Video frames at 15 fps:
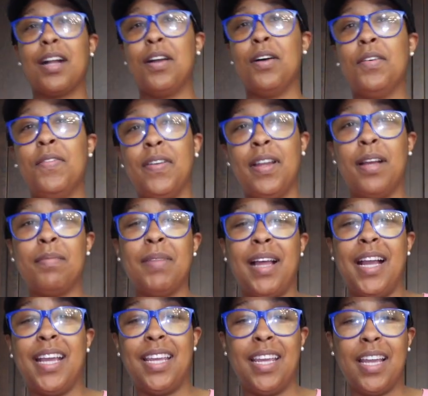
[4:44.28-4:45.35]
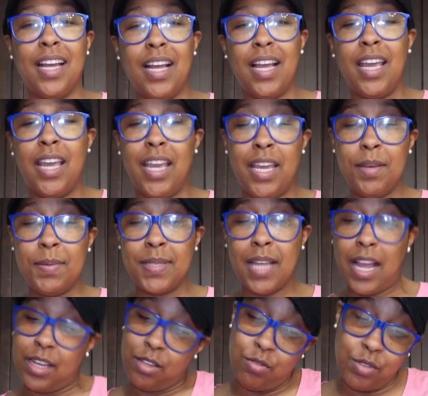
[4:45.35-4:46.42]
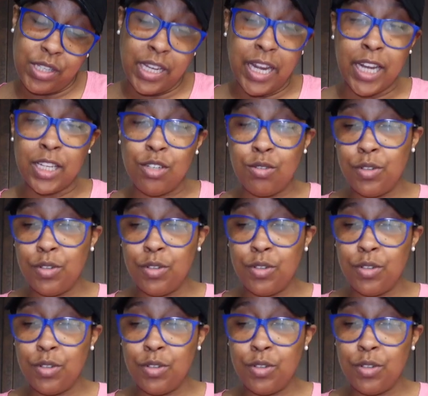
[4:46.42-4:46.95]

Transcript: go over there. I'm like, yeah. He was like, you said you